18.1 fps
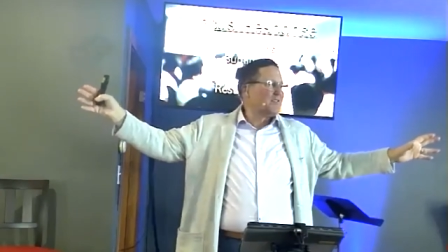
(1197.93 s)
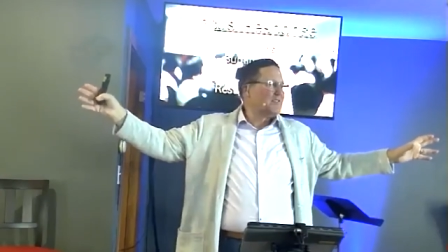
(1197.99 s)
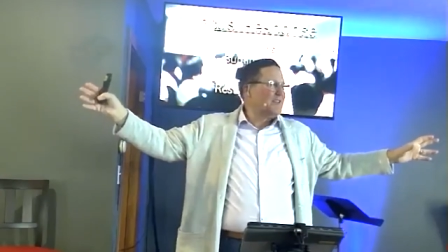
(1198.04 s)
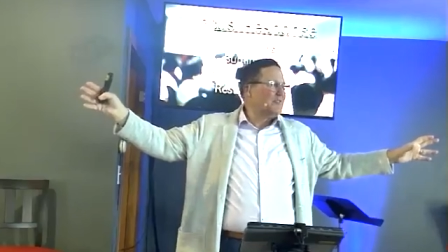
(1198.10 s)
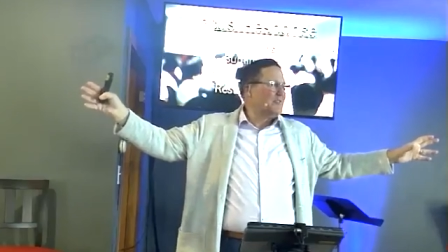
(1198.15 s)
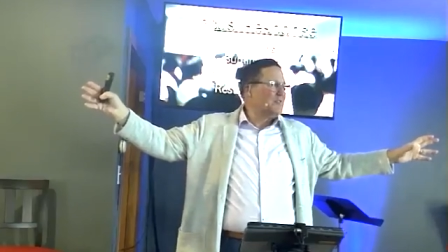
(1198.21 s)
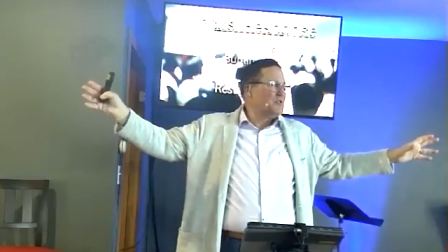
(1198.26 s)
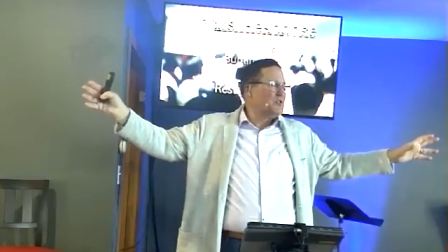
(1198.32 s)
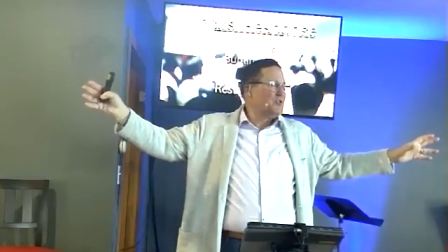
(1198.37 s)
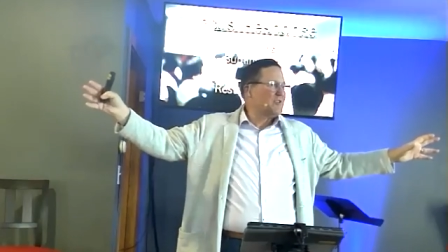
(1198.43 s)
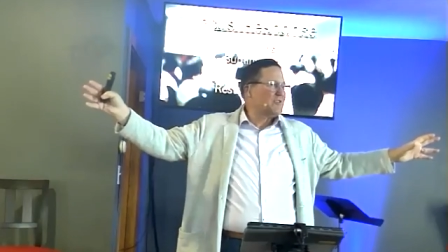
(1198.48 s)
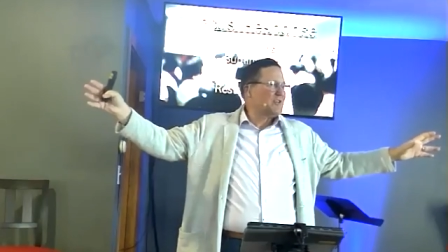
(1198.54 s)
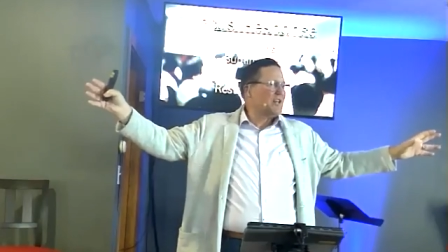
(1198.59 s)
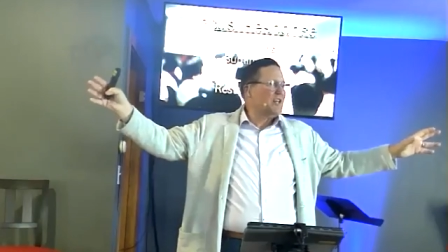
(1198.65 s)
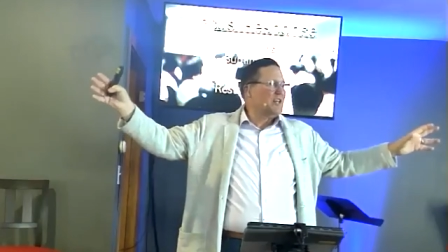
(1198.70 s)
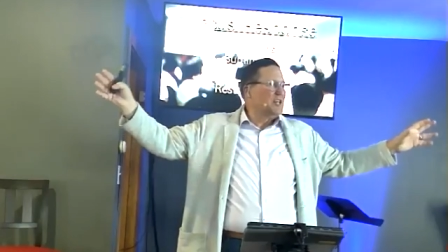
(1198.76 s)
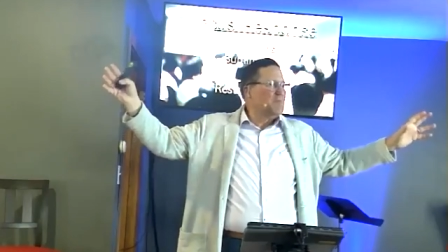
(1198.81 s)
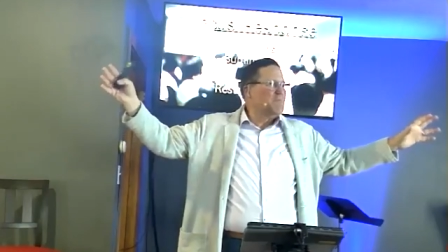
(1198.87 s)
isn't
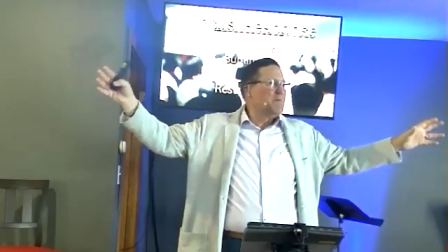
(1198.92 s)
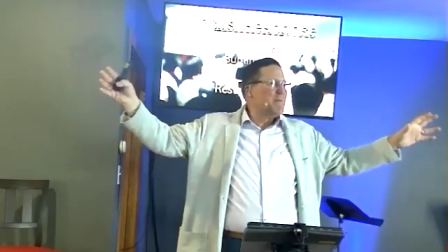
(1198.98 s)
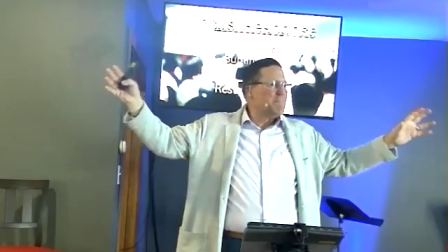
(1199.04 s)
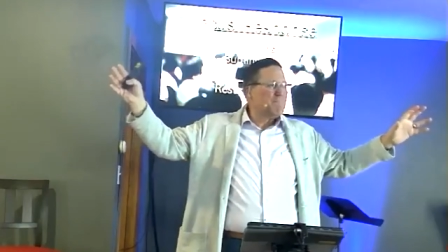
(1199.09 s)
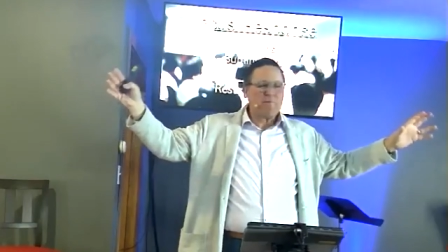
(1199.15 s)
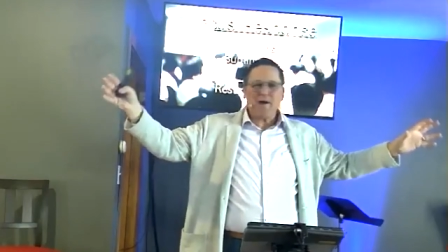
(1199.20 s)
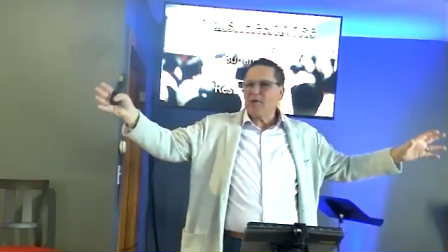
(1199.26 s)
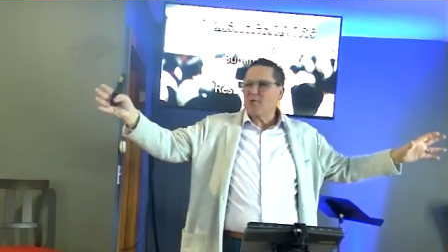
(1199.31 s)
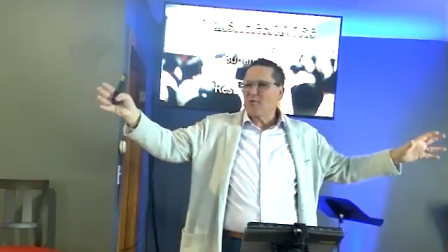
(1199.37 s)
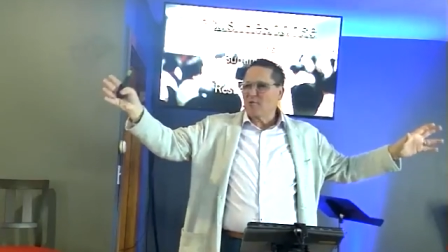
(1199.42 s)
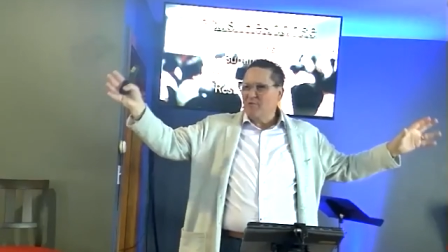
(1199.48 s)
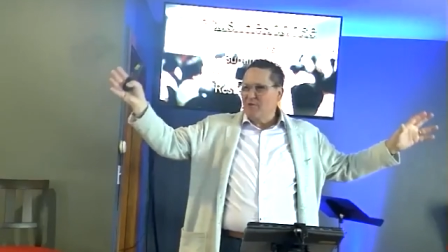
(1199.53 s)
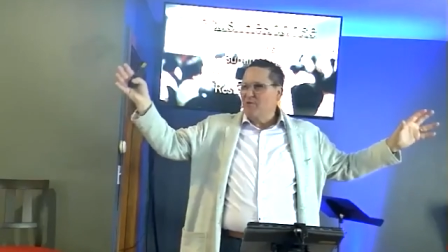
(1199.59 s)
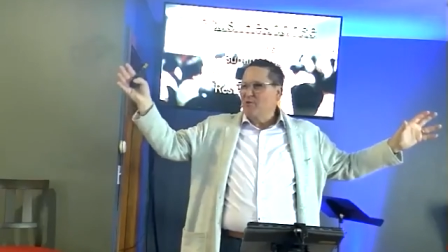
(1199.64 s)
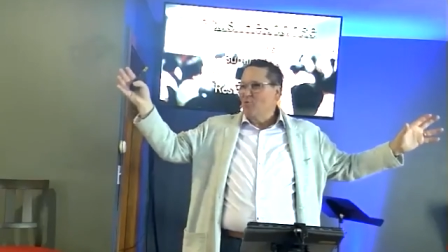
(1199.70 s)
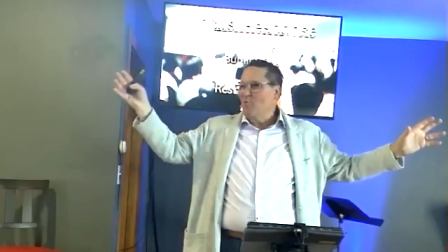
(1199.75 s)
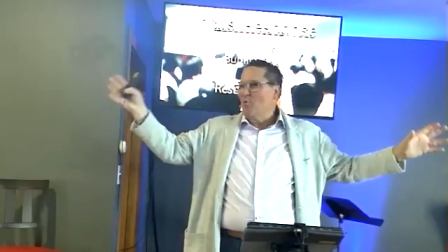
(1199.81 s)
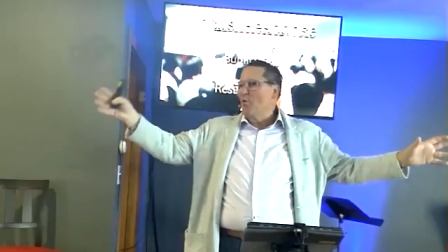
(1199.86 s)
just a little bit better
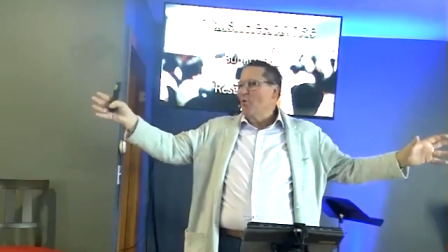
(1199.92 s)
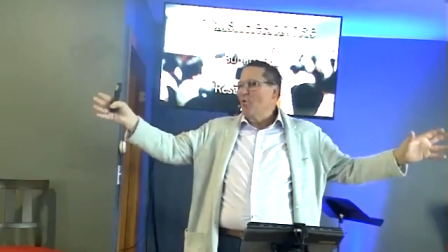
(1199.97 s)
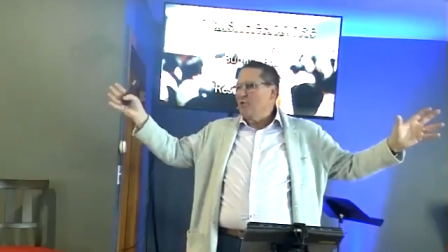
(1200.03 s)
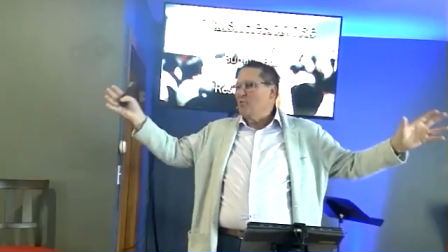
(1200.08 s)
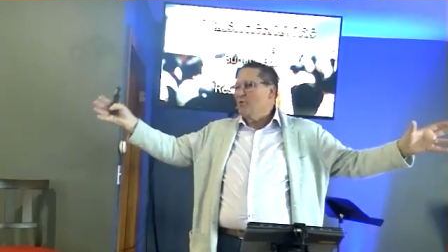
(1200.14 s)
than the world